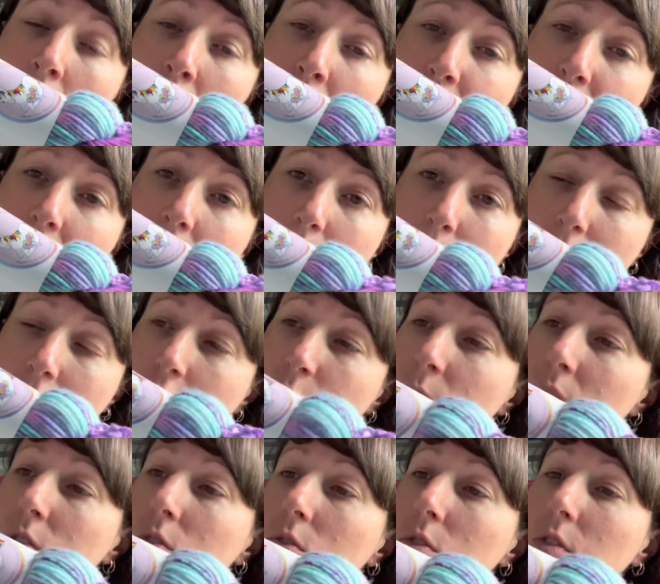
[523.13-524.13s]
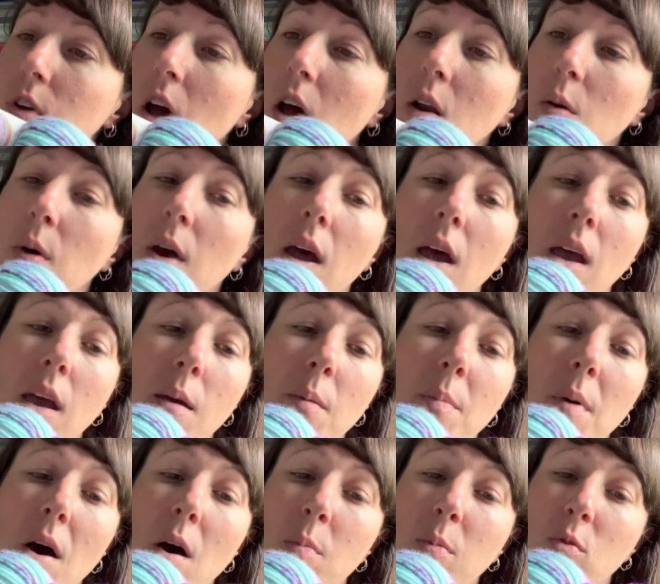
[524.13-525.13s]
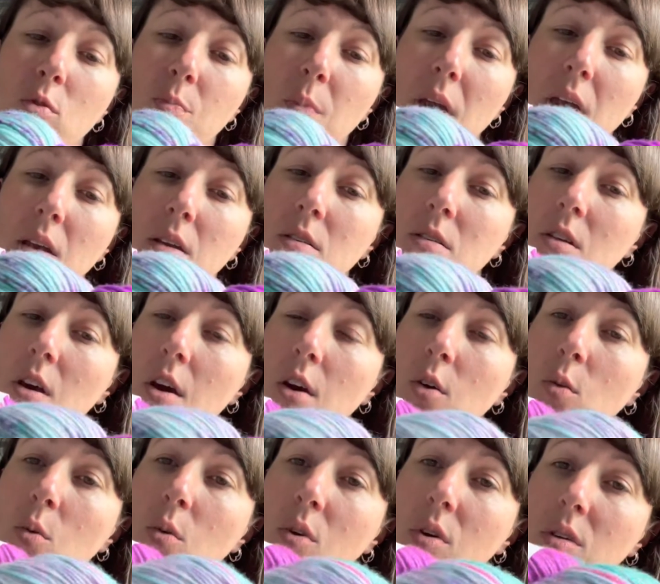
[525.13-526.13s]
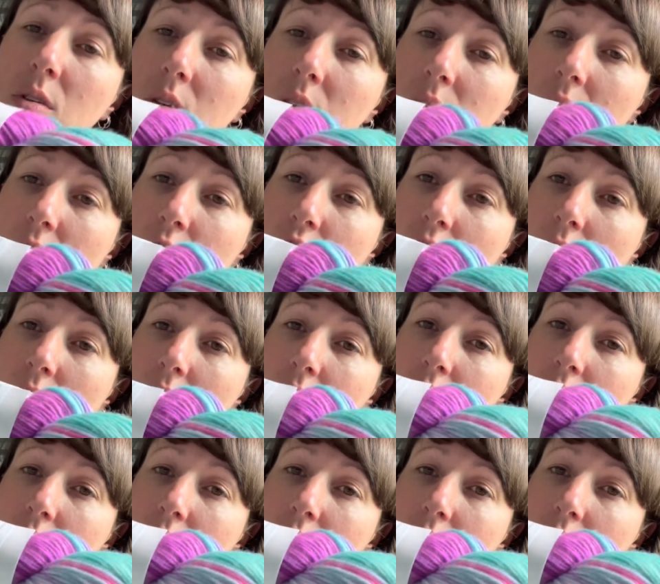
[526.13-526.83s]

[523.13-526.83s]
Very much my sort of colourway, purples, pinks, turquoise, etc.